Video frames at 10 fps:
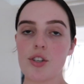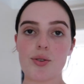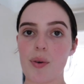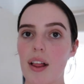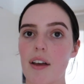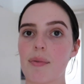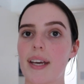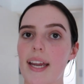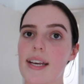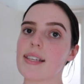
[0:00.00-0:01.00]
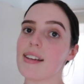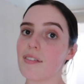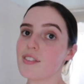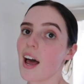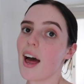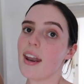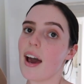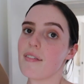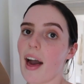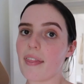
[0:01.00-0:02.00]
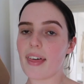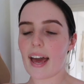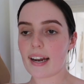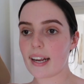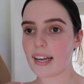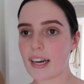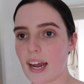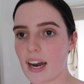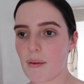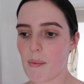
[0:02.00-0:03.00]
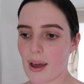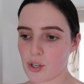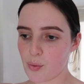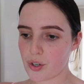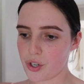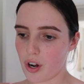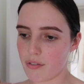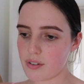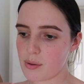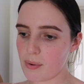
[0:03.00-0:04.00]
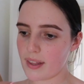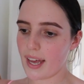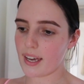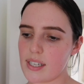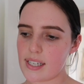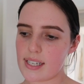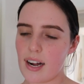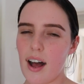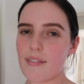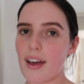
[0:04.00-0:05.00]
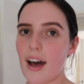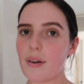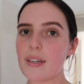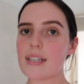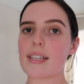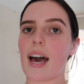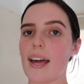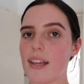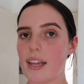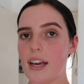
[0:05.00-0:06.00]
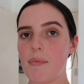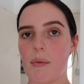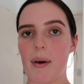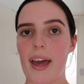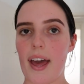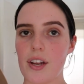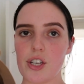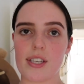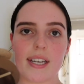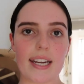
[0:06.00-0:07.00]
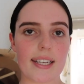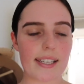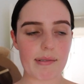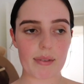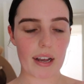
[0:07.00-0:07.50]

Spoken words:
just while I've been getting stuff done, I've had that in and I'm about to wash it off. It's been like 6.5 hours, I think, but my hair just needed some